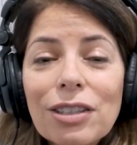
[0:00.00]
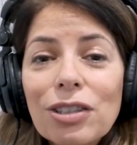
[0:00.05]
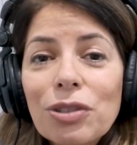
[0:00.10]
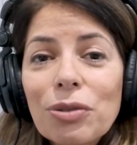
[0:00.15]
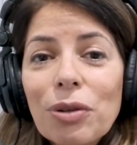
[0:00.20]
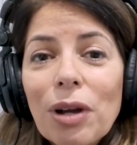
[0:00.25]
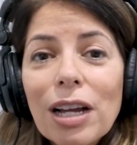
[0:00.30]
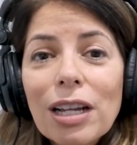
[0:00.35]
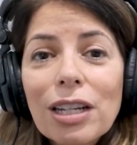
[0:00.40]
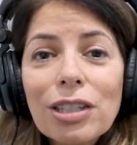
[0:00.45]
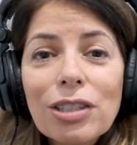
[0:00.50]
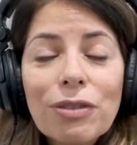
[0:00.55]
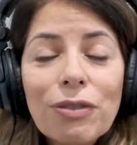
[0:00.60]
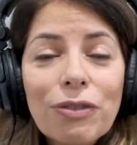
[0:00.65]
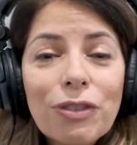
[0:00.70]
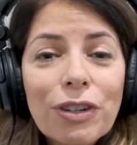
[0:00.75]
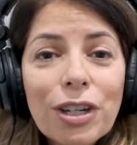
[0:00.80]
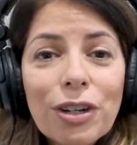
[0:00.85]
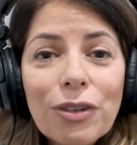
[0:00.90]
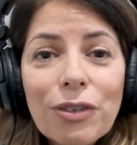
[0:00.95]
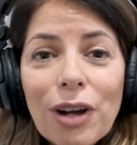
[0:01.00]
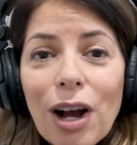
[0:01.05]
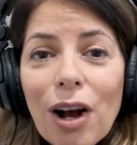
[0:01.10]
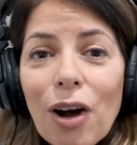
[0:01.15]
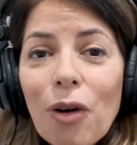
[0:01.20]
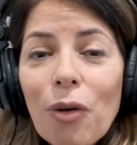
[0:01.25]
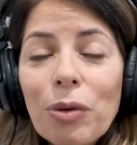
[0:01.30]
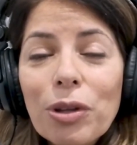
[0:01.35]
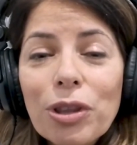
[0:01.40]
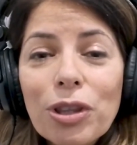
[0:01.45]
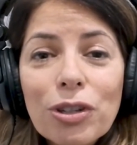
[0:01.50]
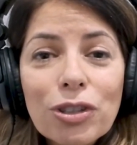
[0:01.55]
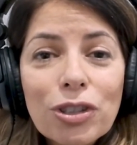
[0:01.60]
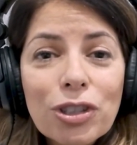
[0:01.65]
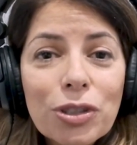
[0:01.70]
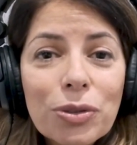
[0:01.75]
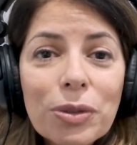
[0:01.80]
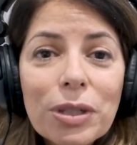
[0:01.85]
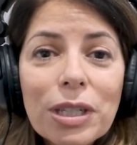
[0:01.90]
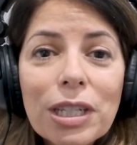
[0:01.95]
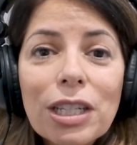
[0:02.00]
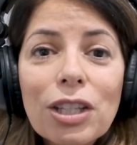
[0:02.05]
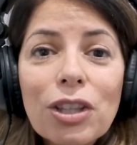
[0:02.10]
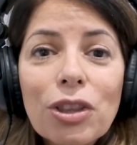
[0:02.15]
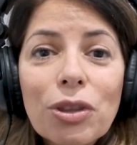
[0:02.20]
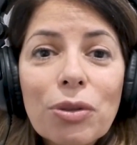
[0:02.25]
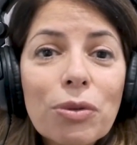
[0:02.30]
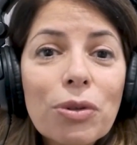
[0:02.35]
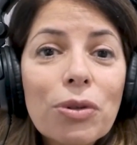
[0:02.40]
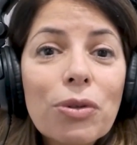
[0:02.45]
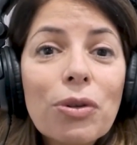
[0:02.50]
Trying to figure out what they're doing through